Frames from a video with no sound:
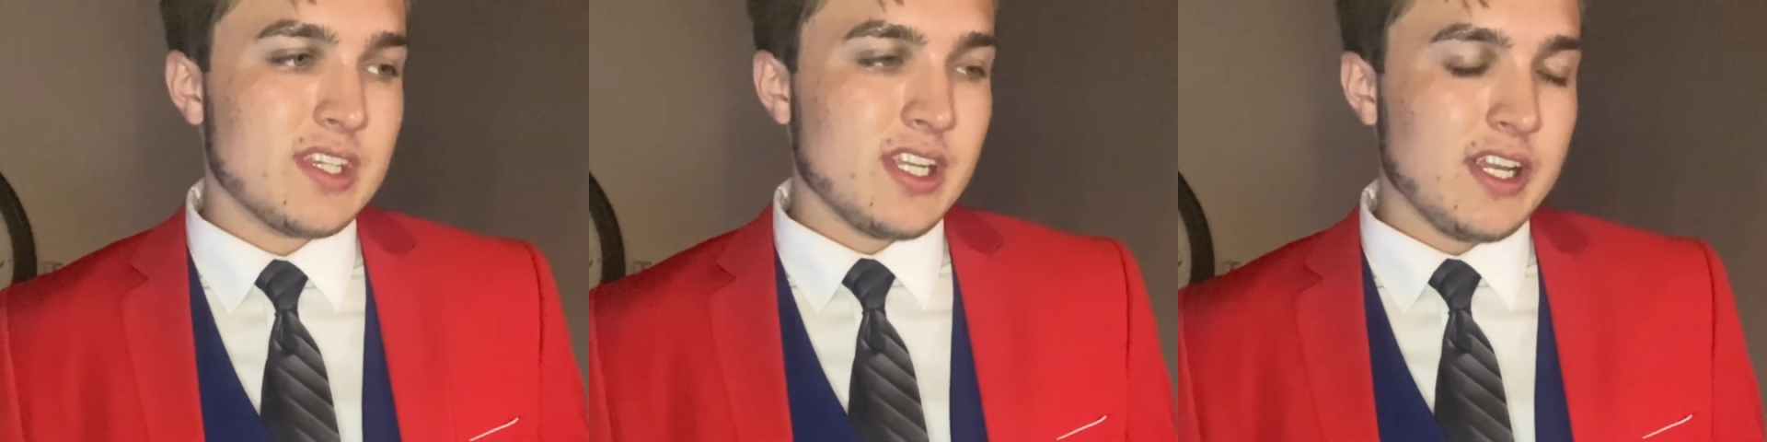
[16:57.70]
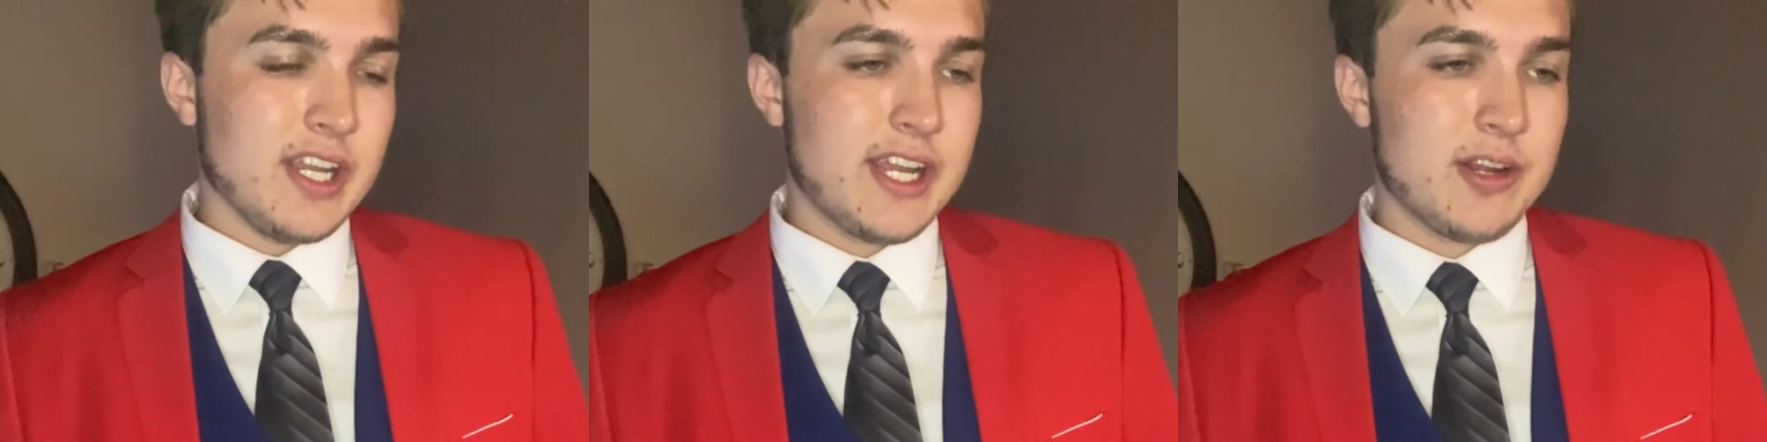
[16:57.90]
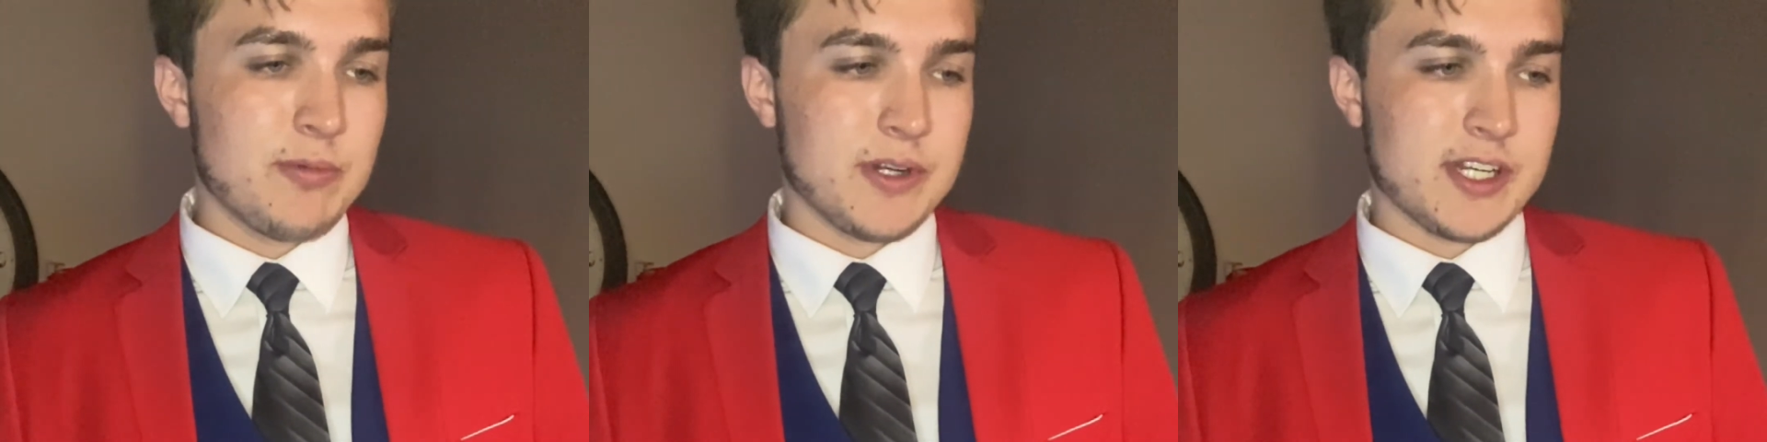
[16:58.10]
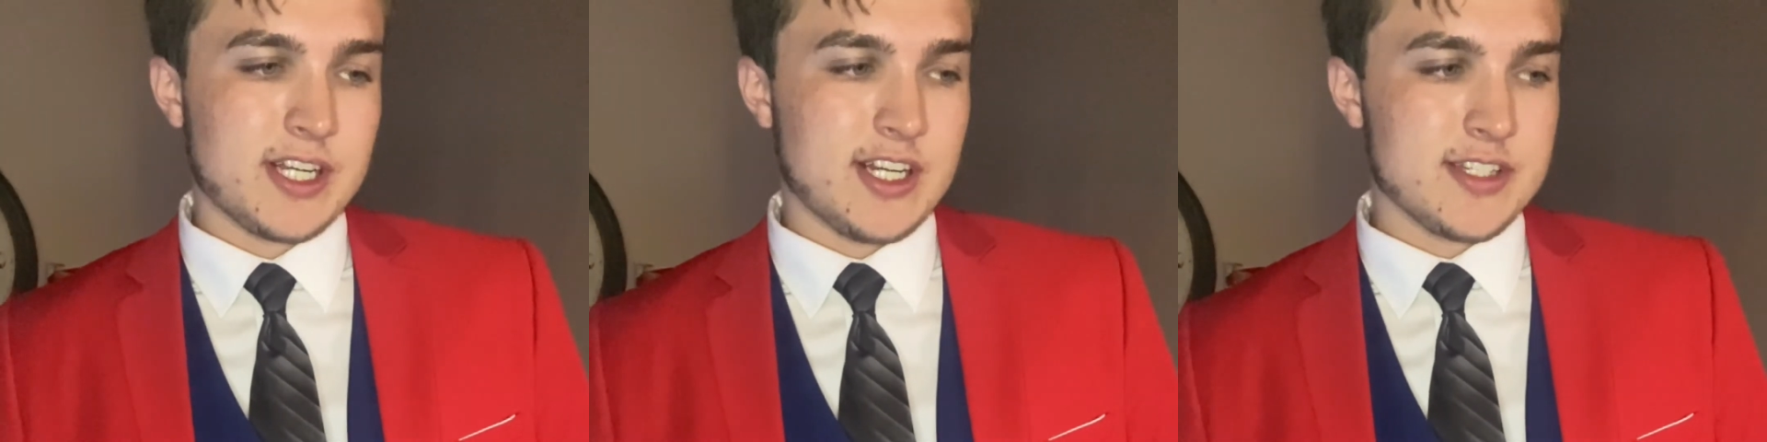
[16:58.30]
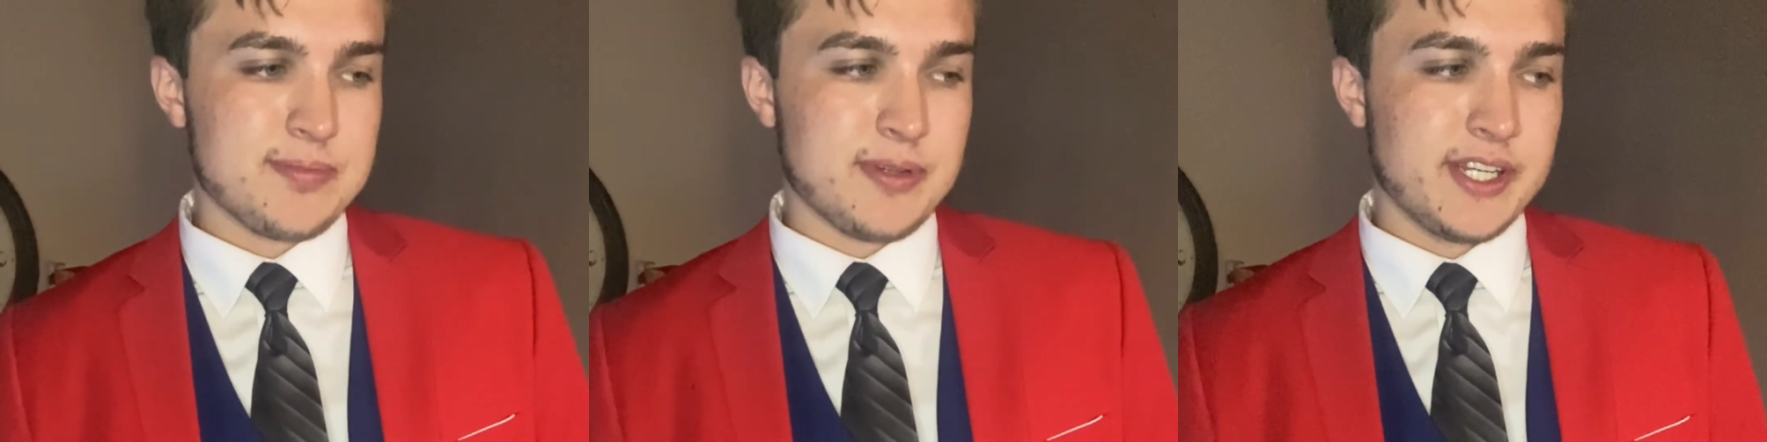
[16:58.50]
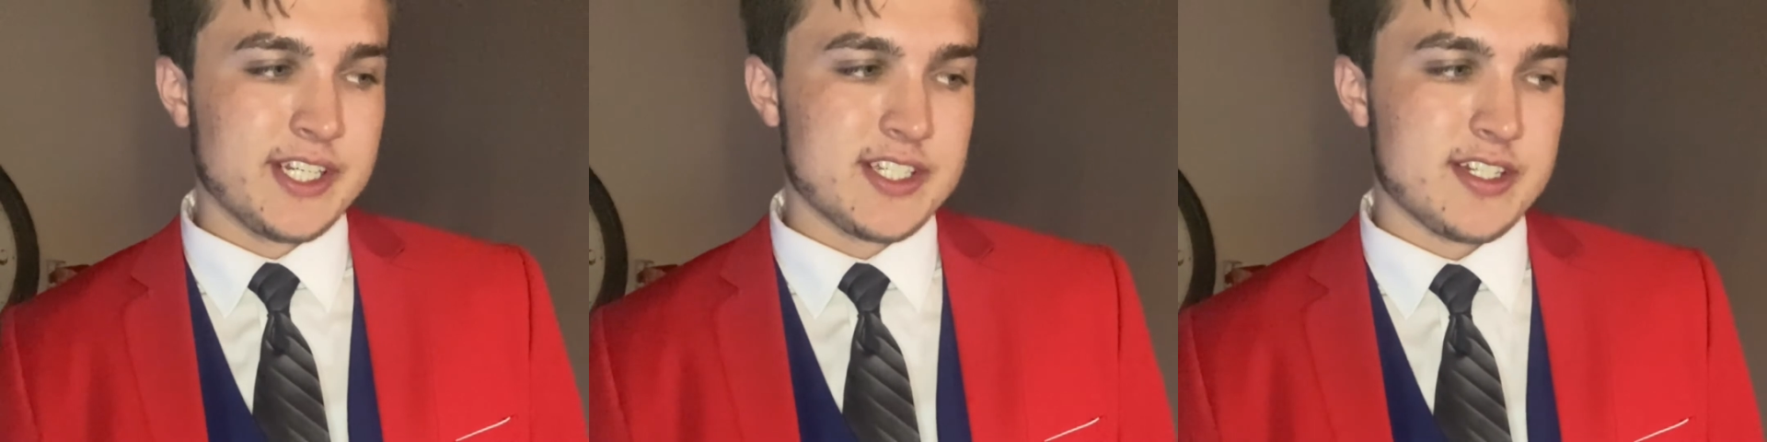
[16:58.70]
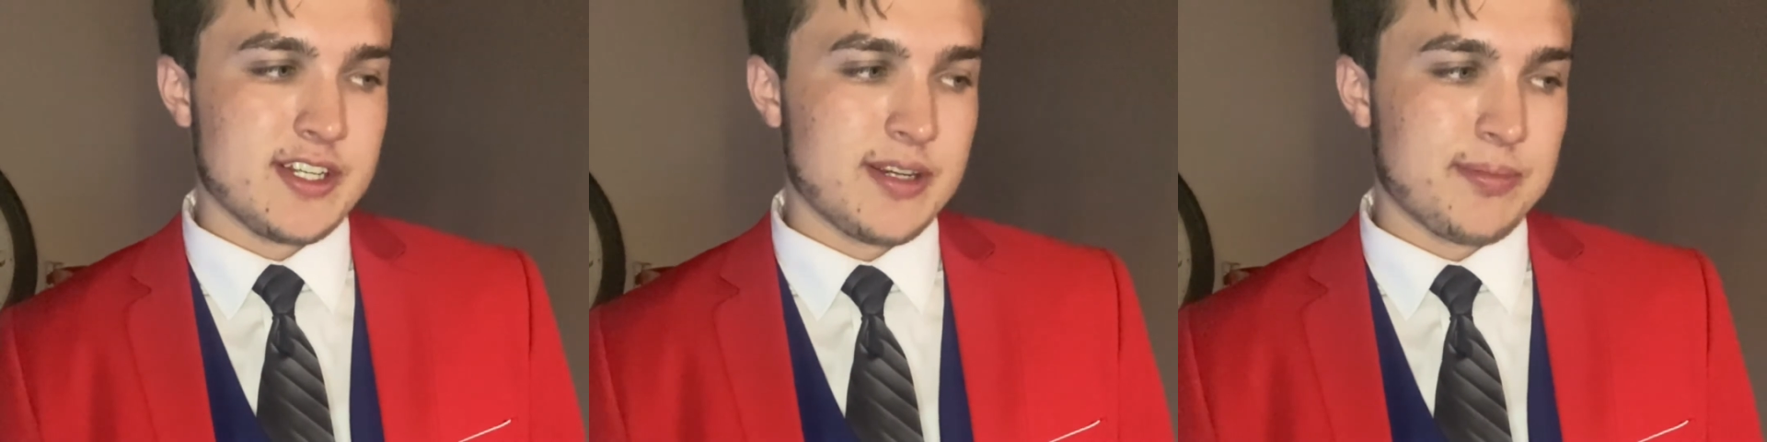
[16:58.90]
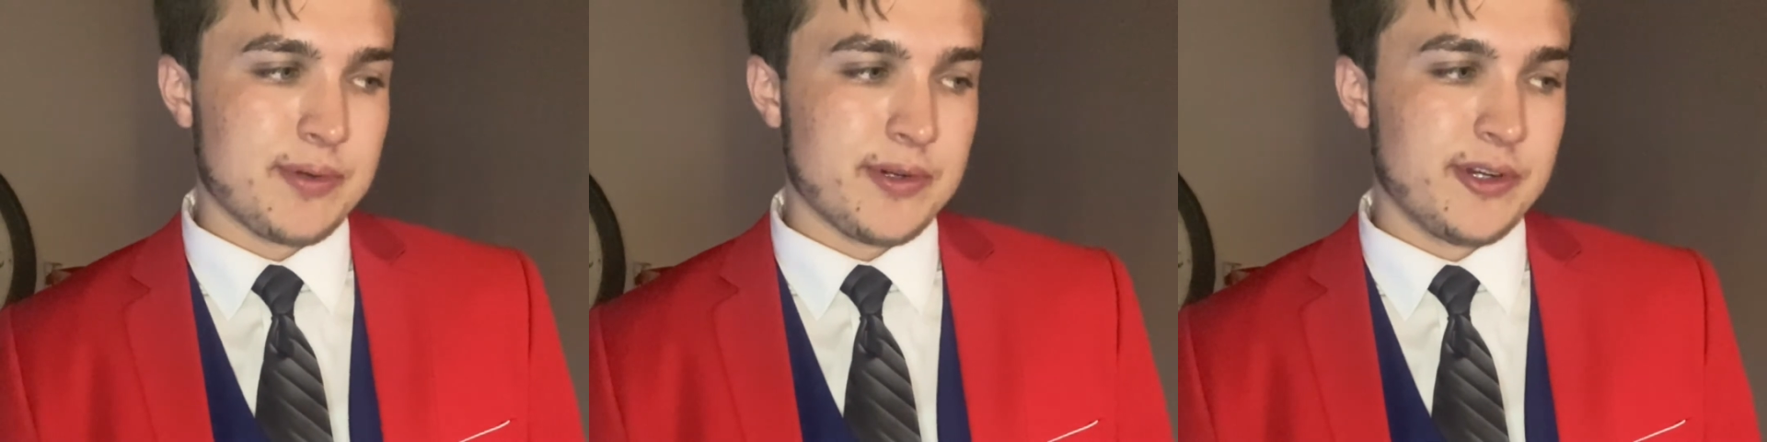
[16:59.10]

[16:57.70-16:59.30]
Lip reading: And when cosplaying Sniper,